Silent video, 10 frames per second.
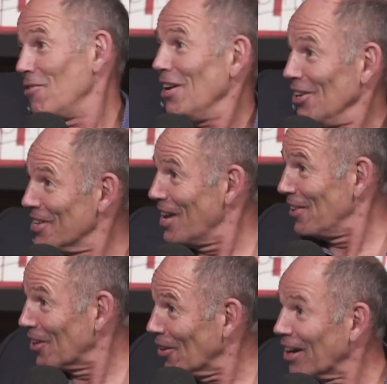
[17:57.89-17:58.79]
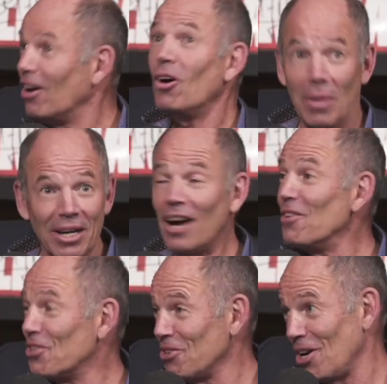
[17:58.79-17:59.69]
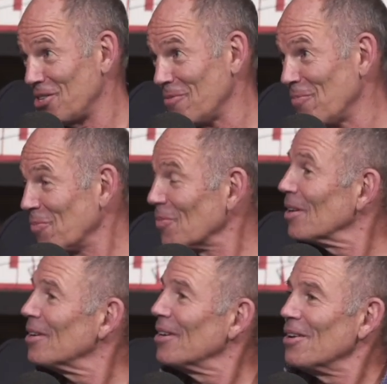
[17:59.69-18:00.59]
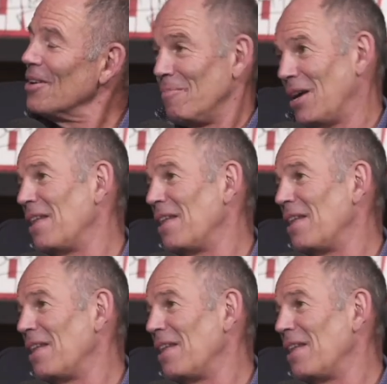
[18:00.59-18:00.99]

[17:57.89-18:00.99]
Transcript: the hell it is. Yeah. And they're going, oh my God, this is awesome. Yeah. But